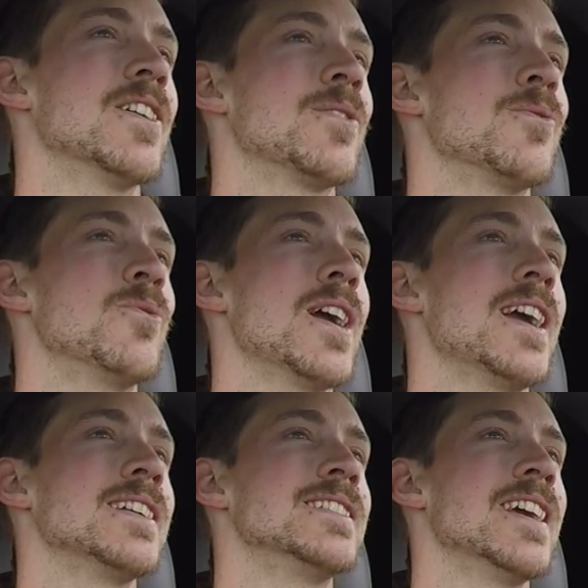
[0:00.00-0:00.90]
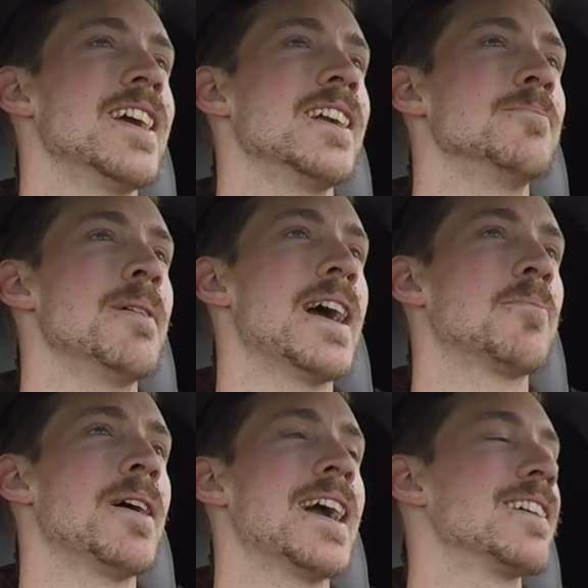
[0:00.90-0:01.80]
ragtag
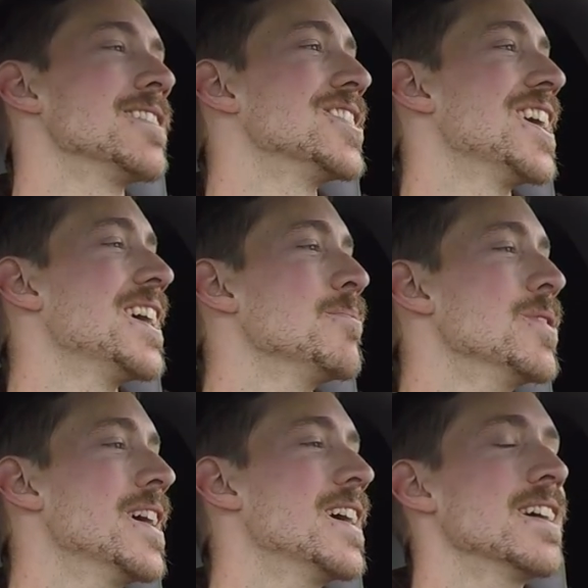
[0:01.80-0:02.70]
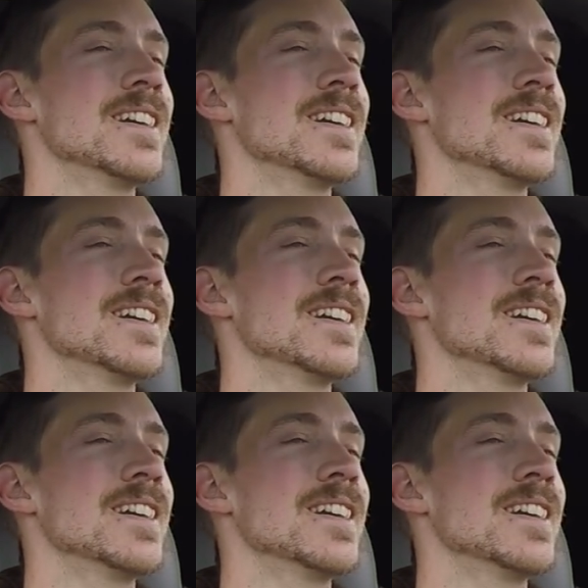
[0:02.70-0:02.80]
backpacker tribe there.